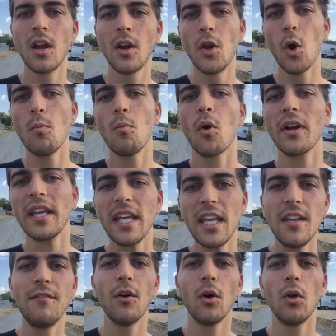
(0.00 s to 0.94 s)
no more
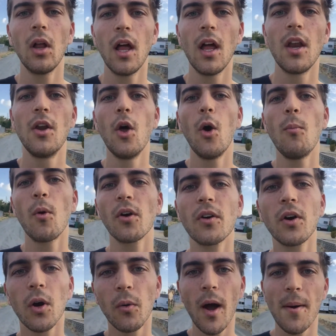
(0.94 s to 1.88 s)
evil, no more
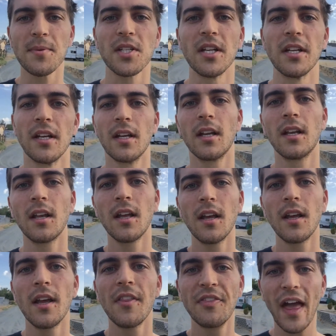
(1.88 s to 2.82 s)
corruption.
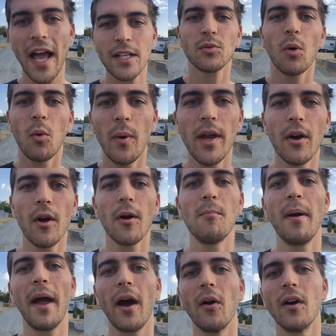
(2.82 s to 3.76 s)
That's what we are
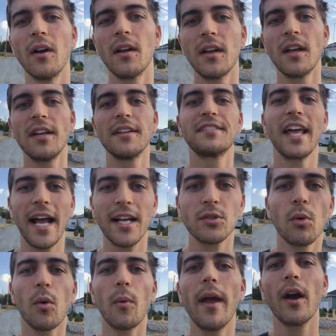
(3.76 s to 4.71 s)
about.
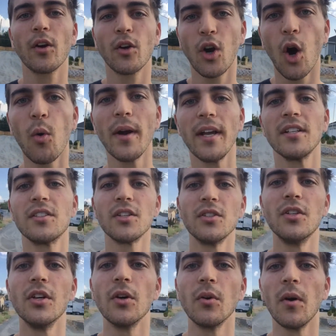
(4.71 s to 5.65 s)
That's what we are going to
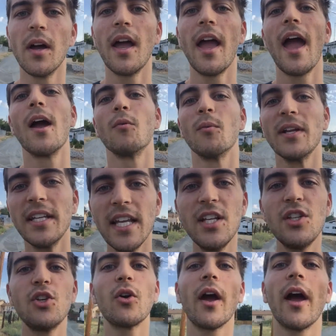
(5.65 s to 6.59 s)
do, and we
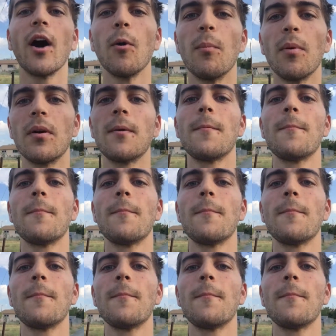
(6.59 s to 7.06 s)
need your help.